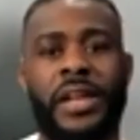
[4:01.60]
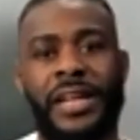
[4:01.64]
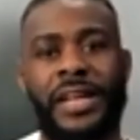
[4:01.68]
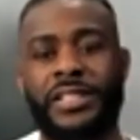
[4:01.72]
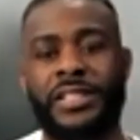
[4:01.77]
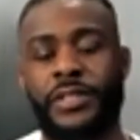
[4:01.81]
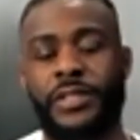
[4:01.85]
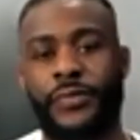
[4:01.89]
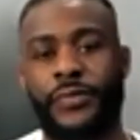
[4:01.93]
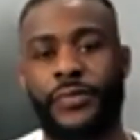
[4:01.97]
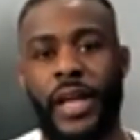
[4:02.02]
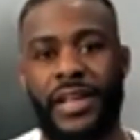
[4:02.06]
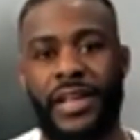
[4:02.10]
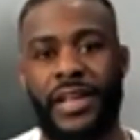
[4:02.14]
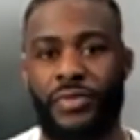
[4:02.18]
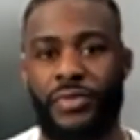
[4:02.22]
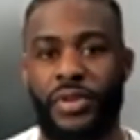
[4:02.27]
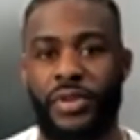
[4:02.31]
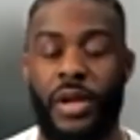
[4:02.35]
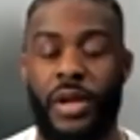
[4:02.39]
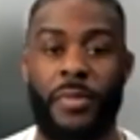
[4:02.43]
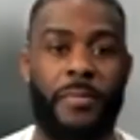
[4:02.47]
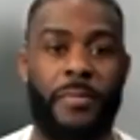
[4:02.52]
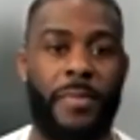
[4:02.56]
and not just for
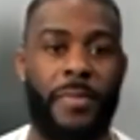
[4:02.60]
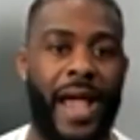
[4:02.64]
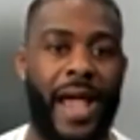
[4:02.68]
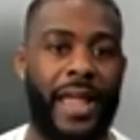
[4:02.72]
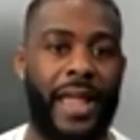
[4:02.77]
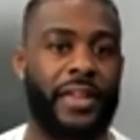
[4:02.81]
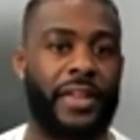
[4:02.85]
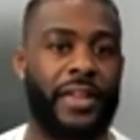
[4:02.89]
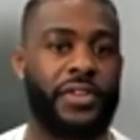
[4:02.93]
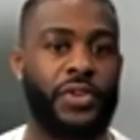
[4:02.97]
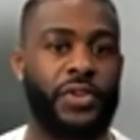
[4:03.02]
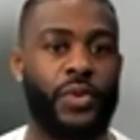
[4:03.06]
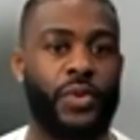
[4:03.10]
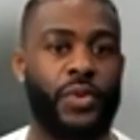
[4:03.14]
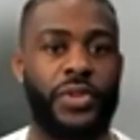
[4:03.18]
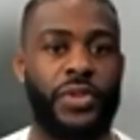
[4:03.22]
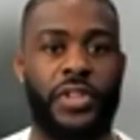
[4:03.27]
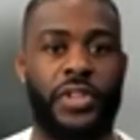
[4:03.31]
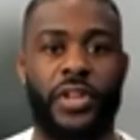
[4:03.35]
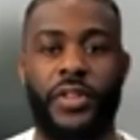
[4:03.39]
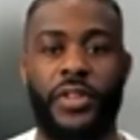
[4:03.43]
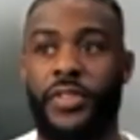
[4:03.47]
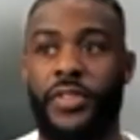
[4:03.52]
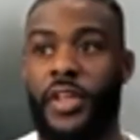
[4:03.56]
Henry coming back and
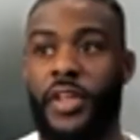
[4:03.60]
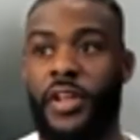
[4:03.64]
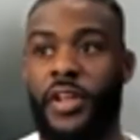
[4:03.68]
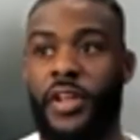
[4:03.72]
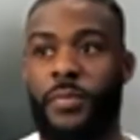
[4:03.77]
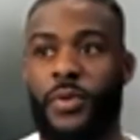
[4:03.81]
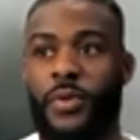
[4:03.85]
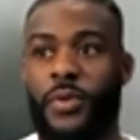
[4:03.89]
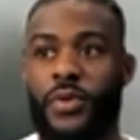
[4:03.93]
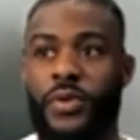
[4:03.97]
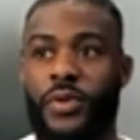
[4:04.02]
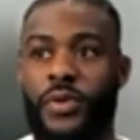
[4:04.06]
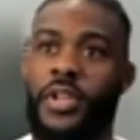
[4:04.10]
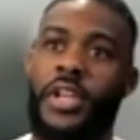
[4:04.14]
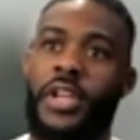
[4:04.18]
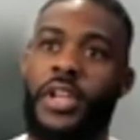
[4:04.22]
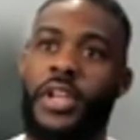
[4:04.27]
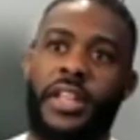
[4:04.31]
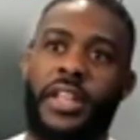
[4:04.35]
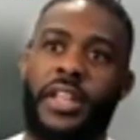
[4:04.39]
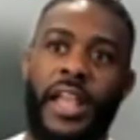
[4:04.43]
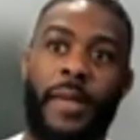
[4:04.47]
doing the unthinkable